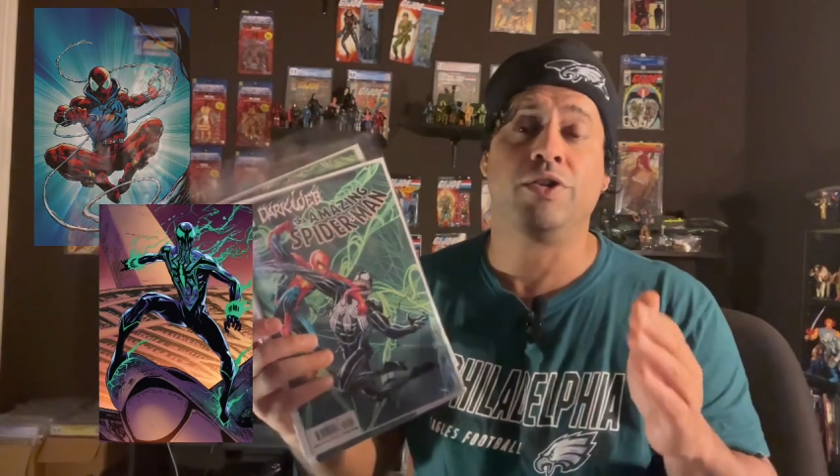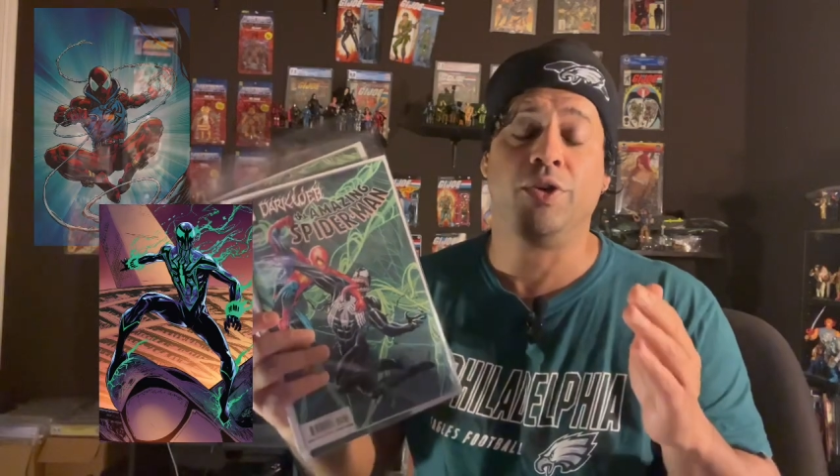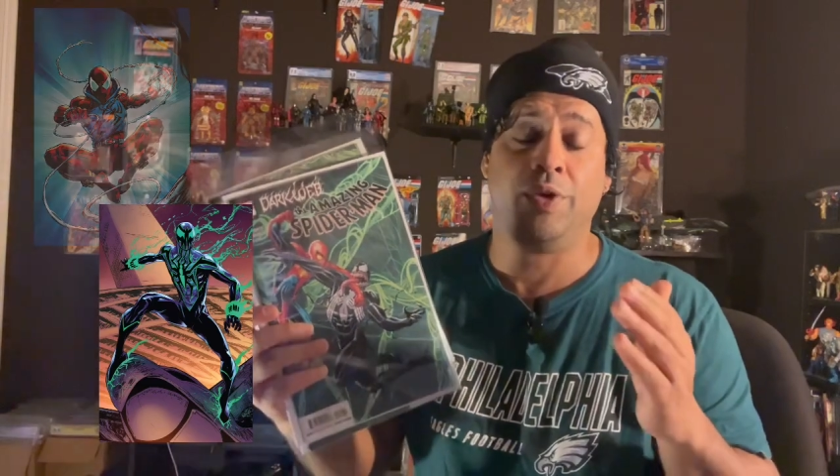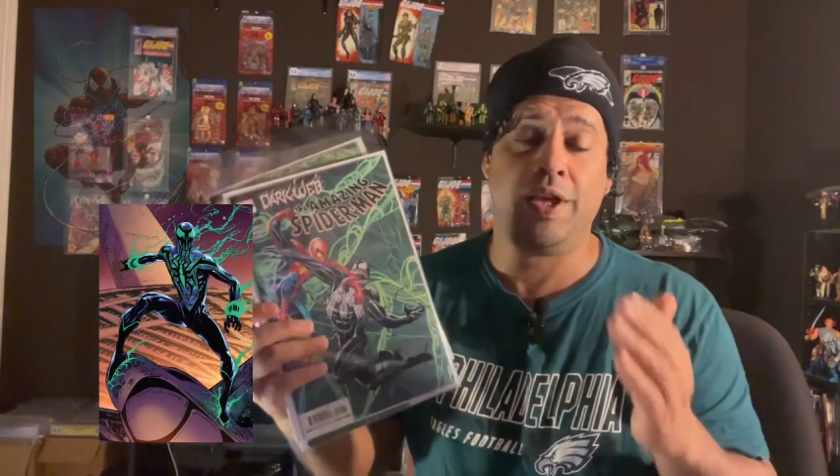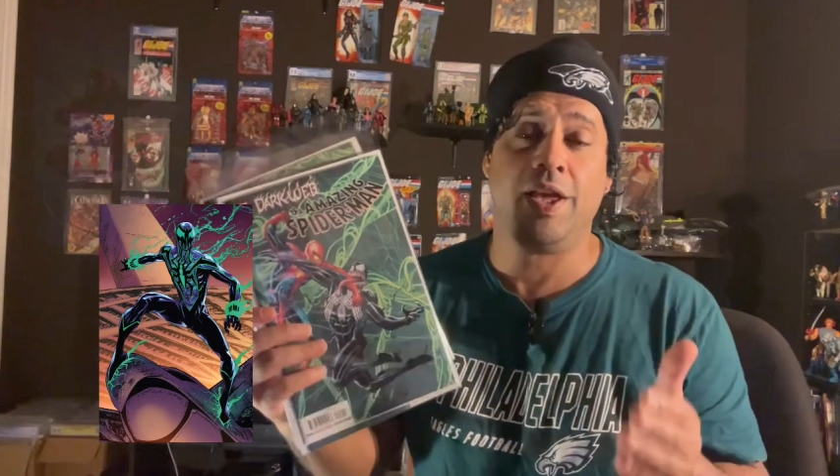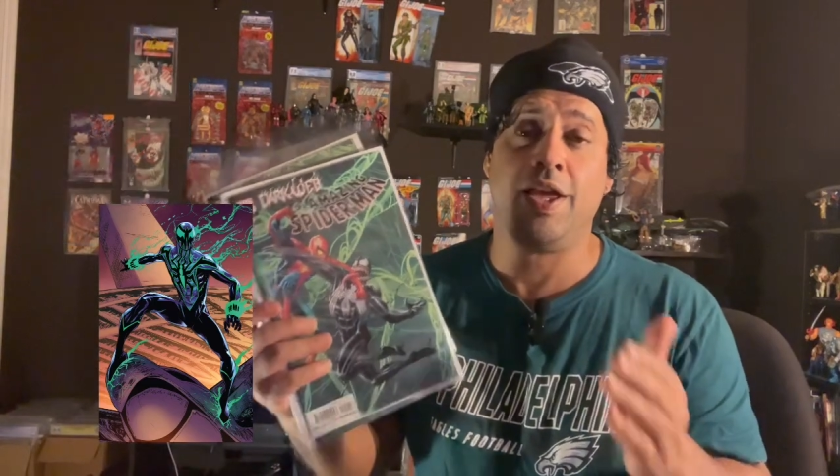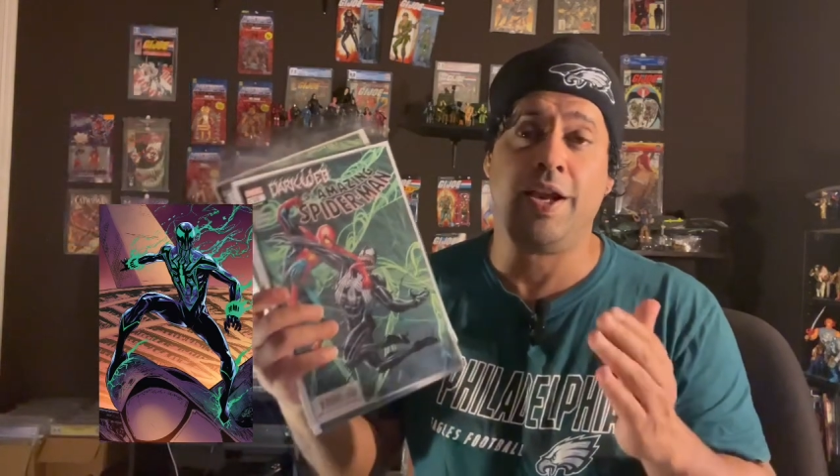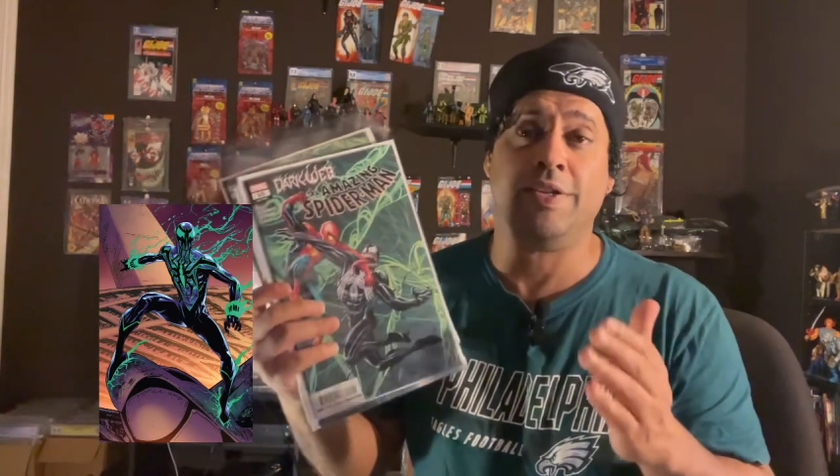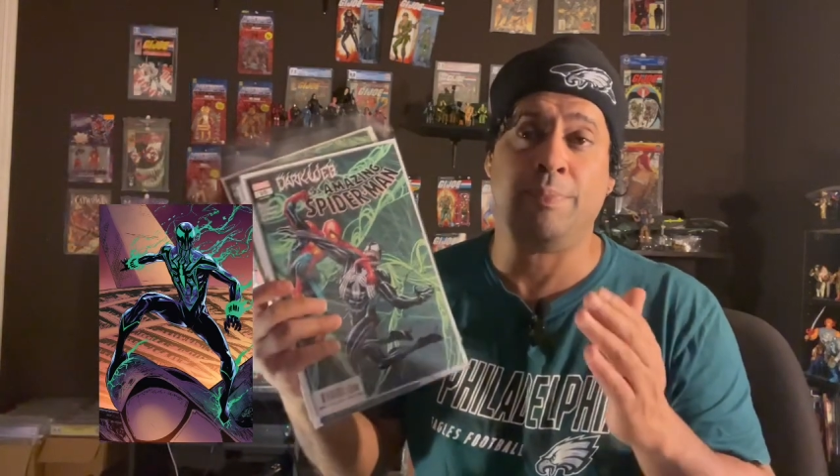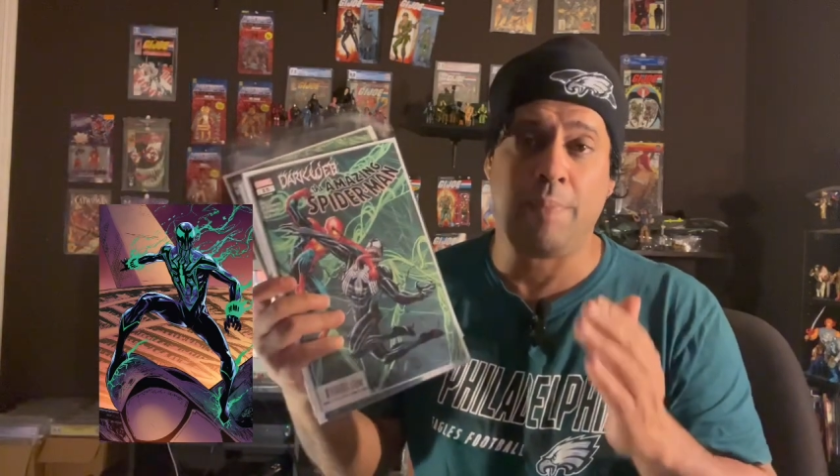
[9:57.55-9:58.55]
so he could get
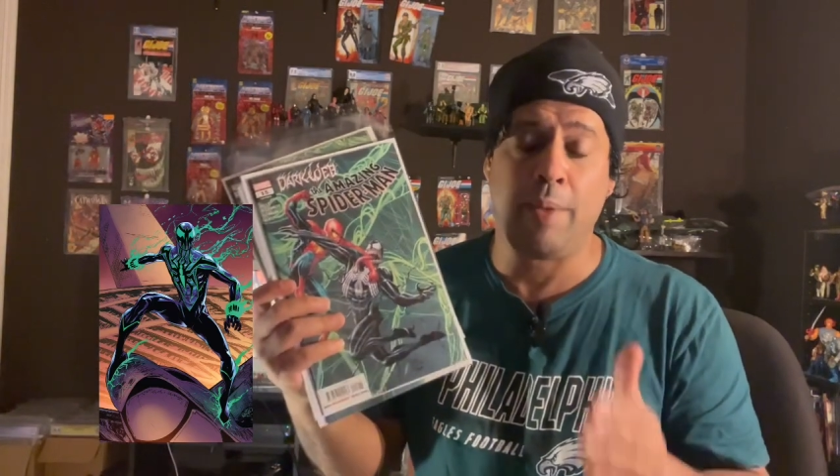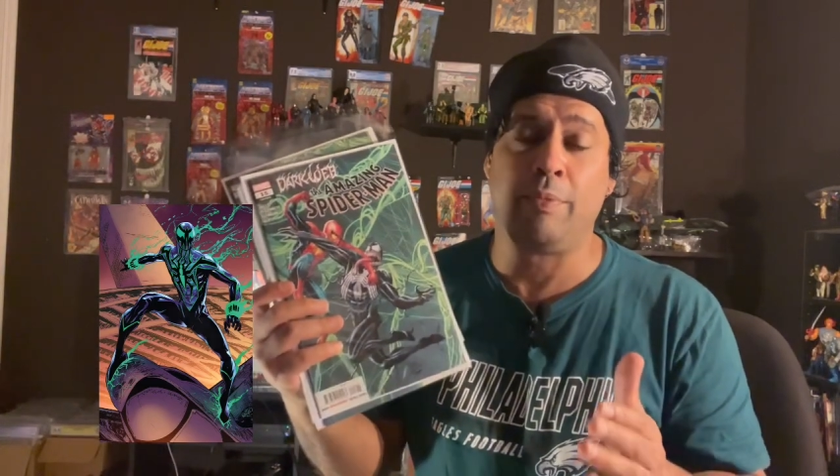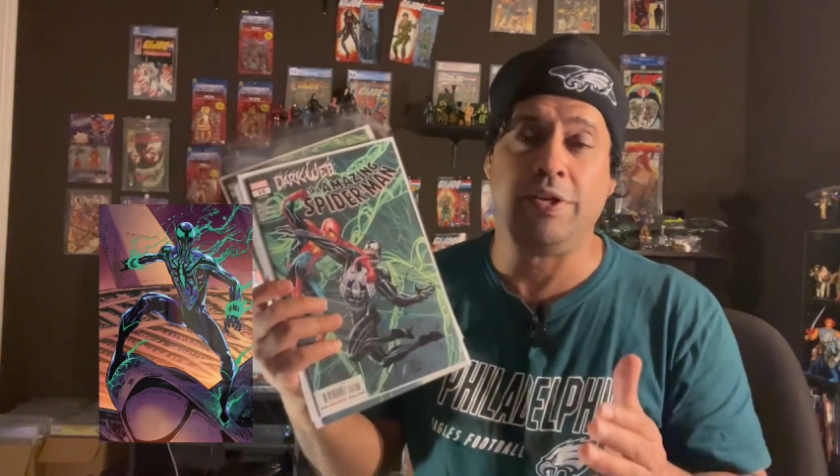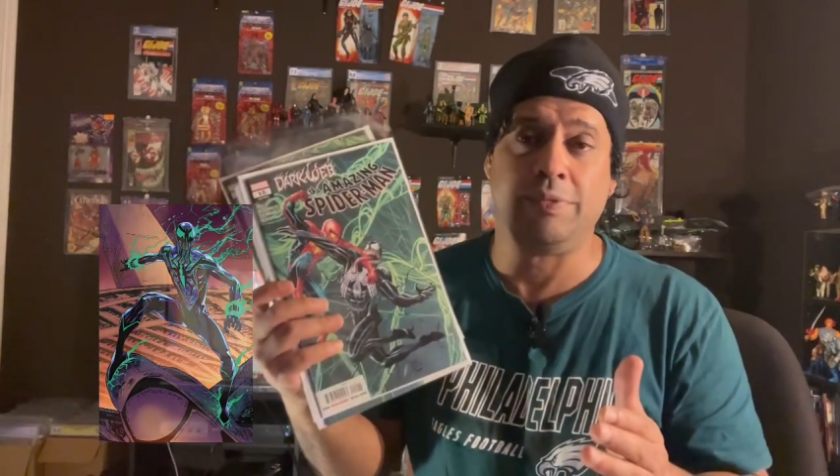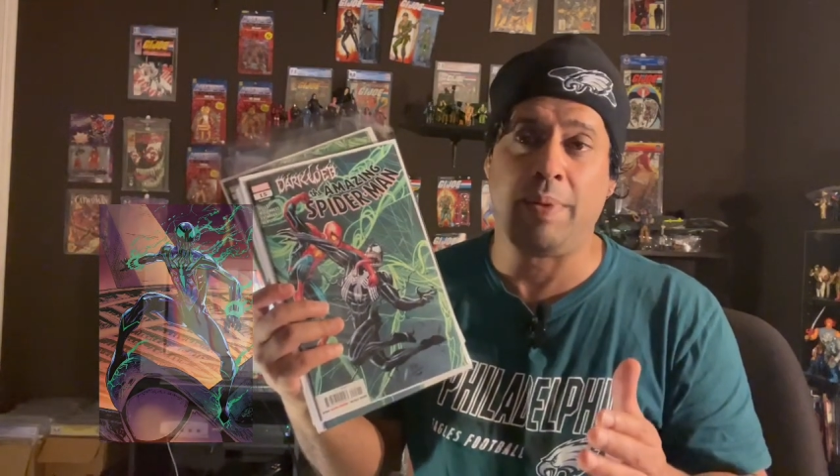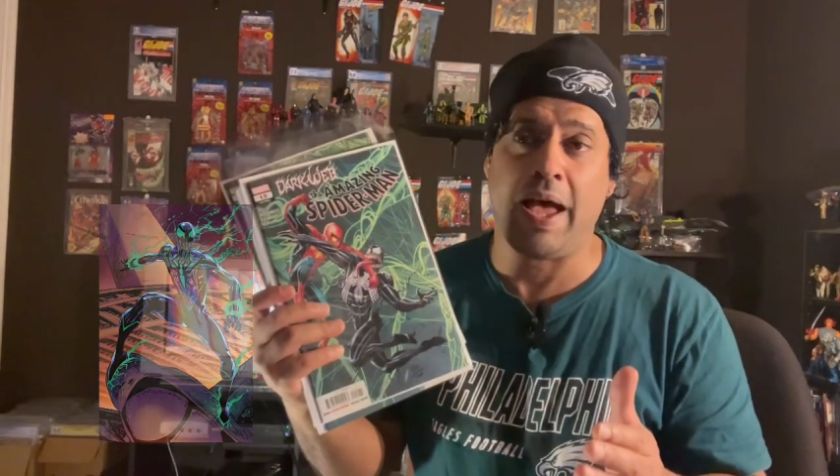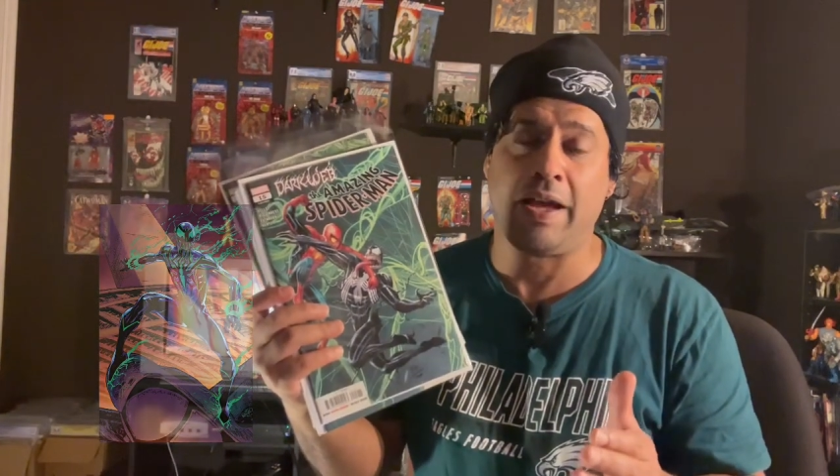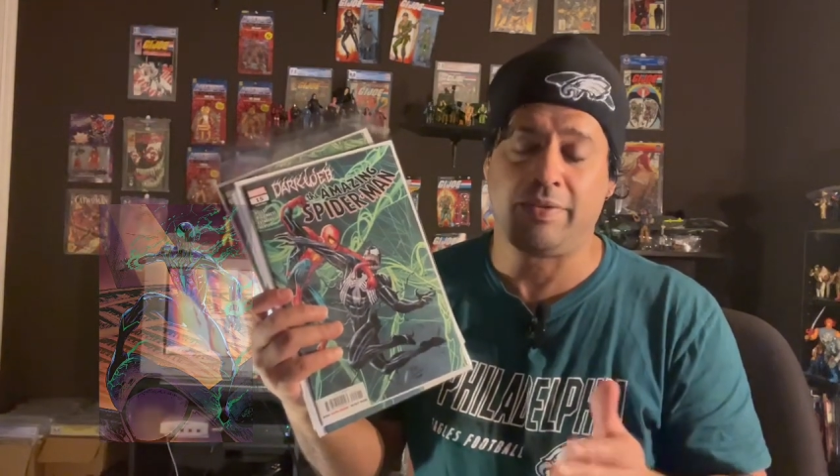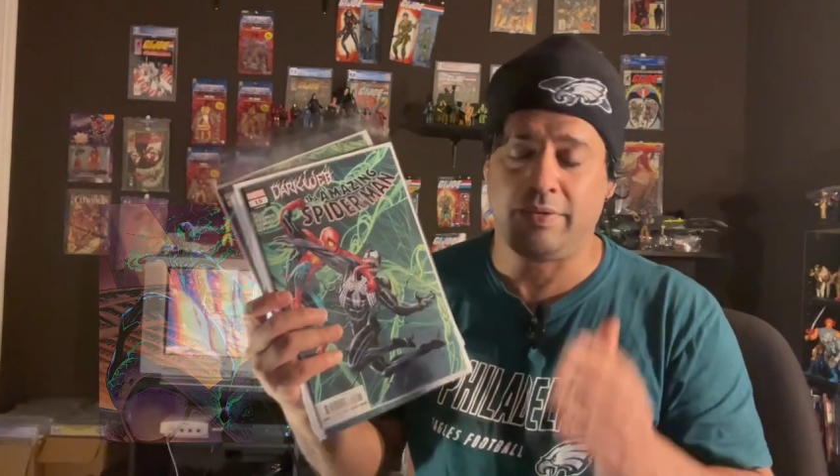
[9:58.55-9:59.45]
his memories back.